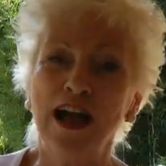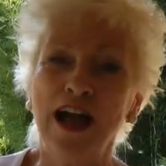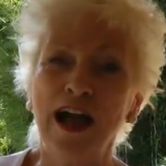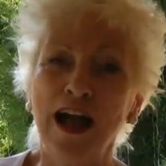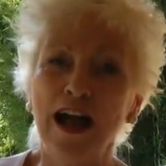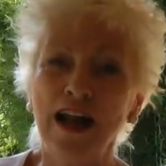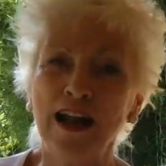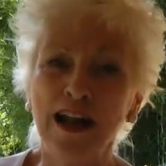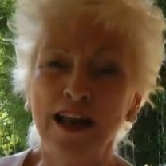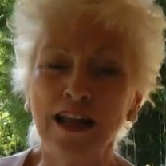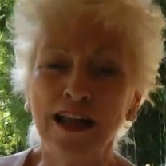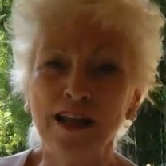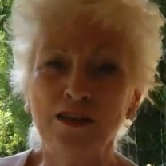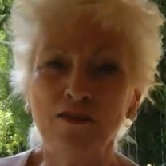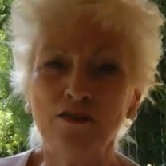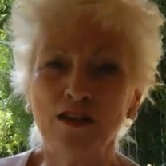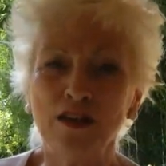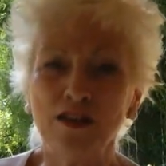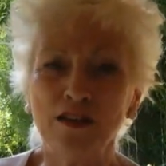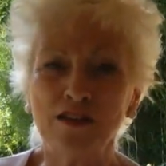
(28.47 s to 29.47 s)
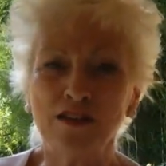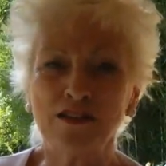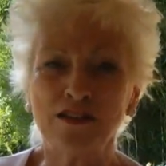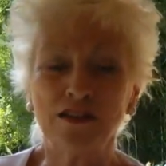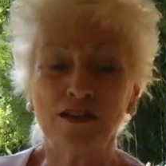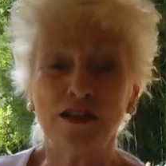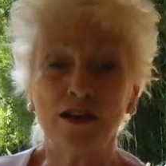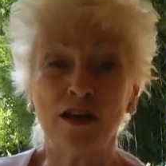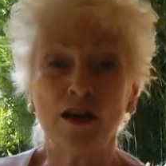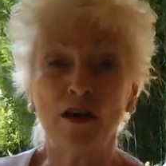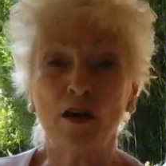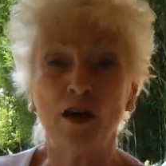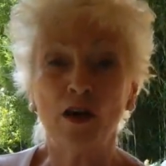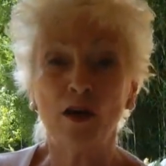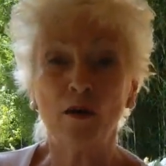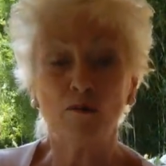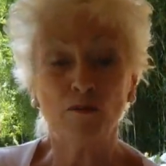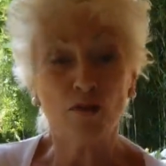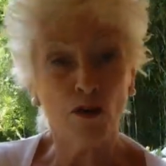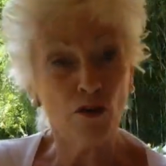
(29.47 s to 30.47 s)
and leave us
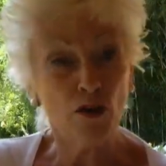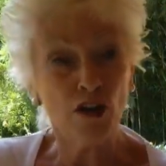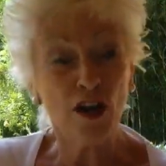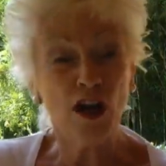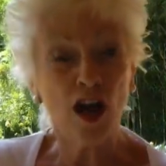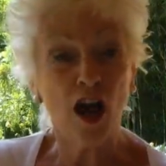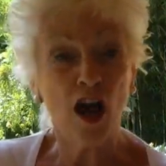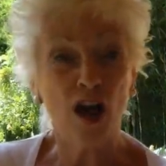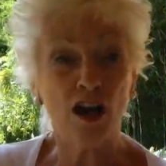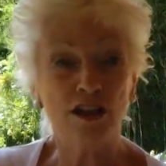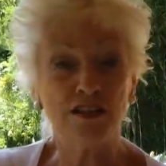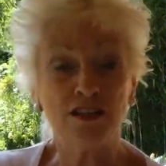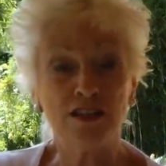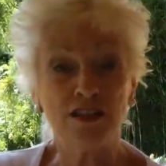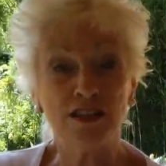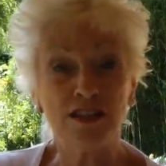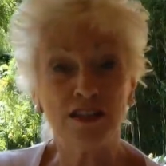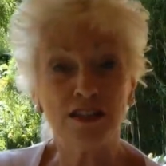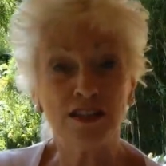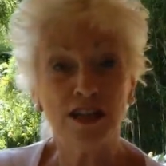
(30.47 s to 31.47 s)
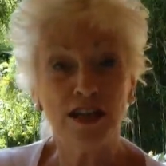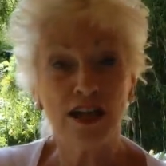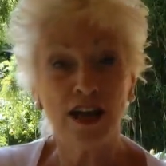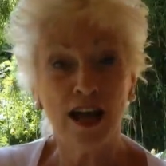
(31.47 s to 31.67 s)
broken-hearted